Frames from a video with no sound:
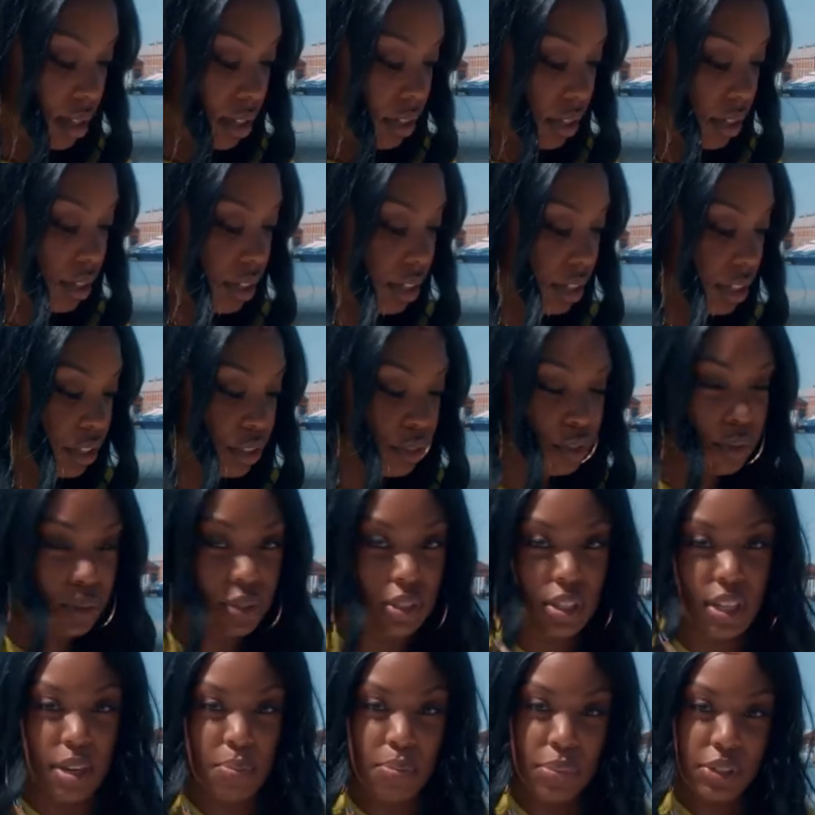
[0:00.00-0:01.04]
You're going to
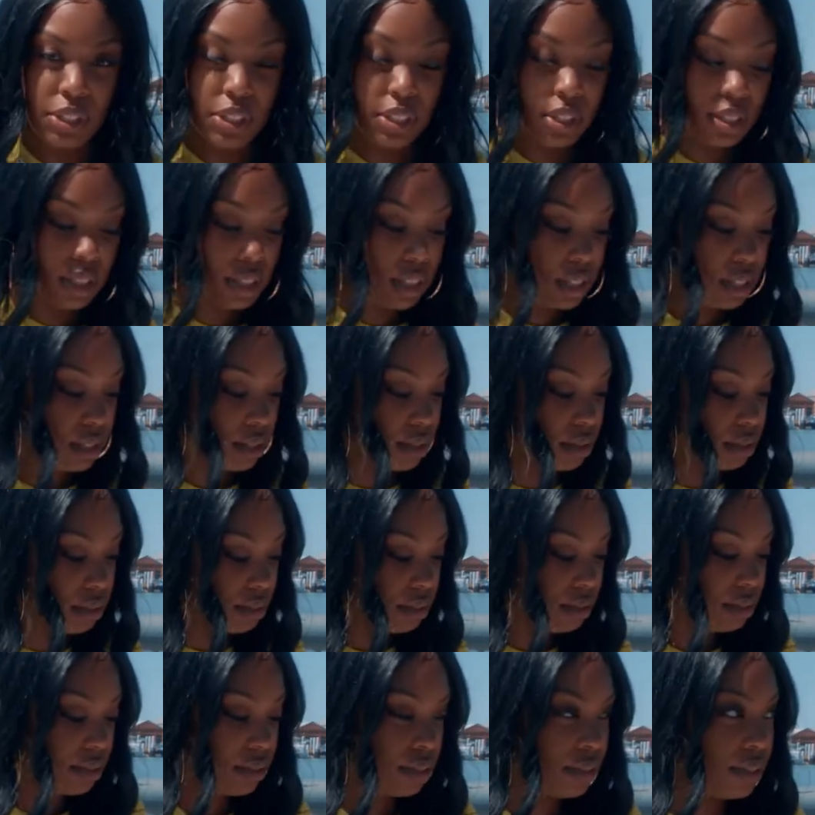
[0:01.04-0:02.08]
use nippers,
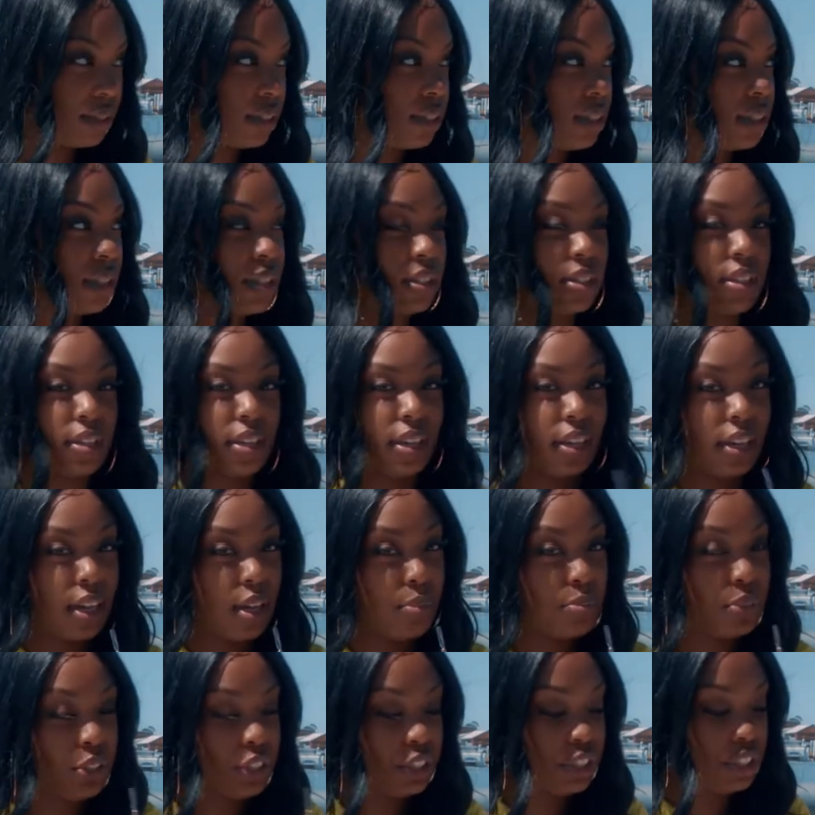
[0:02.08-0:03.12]

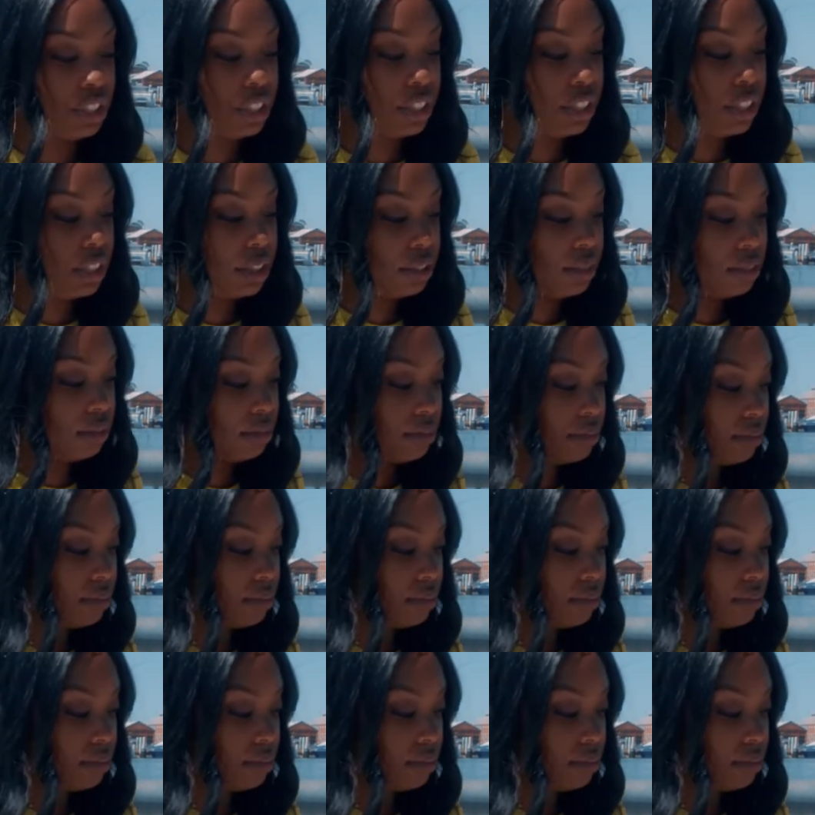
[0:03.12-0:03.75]
a pusher,